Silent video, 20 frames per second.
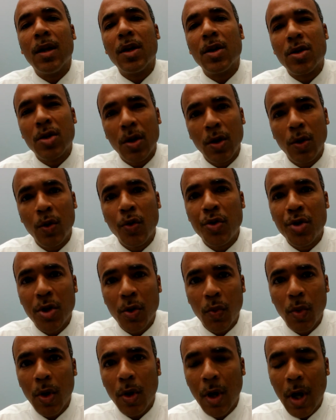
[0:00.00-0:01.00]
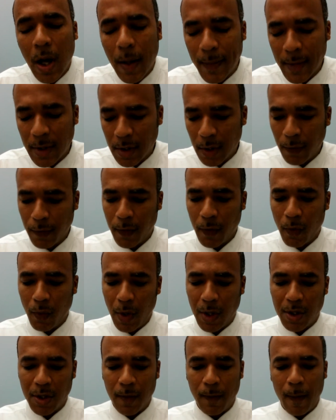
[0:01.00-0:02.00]
the solution will come into
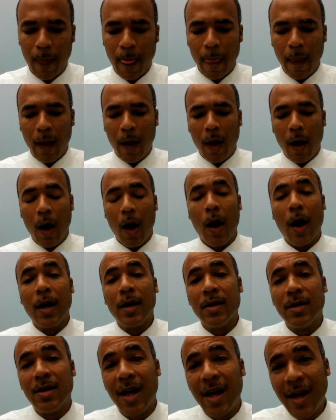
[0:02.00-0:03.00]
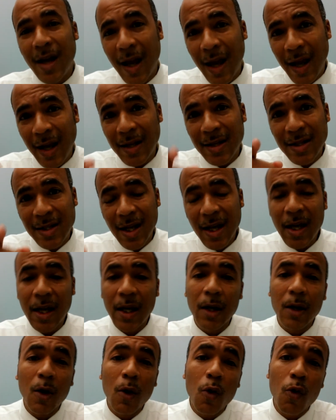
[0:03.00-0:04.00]
fruition. All right, day
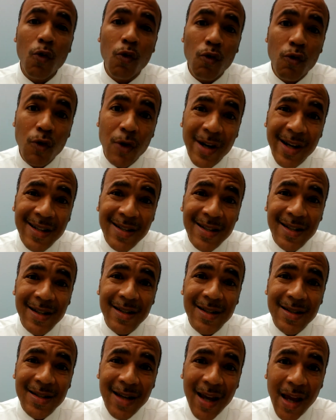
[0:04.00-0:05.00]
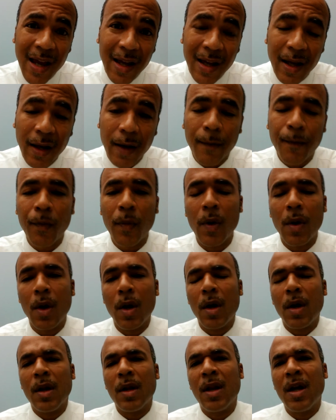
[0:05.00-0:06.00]
18, risk-taking.
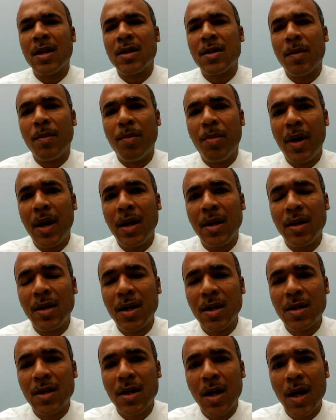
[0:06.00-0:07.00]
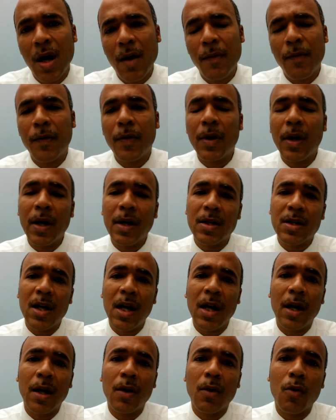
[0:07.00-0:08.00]
There's a big discomfort in
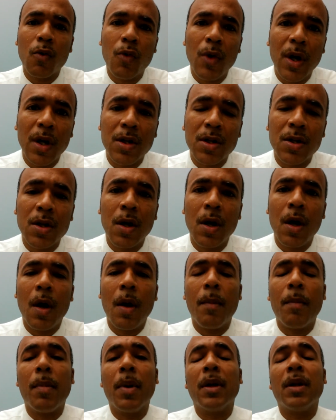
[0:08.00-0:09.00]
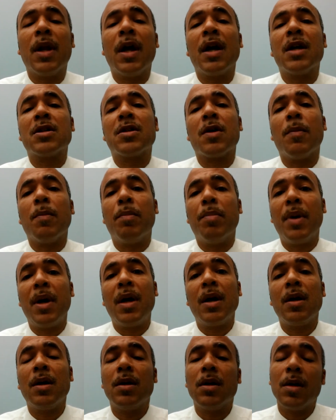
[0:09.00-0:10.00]
taking a risk, but there's a
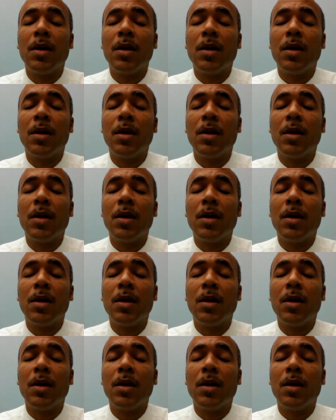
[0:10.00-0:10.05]
big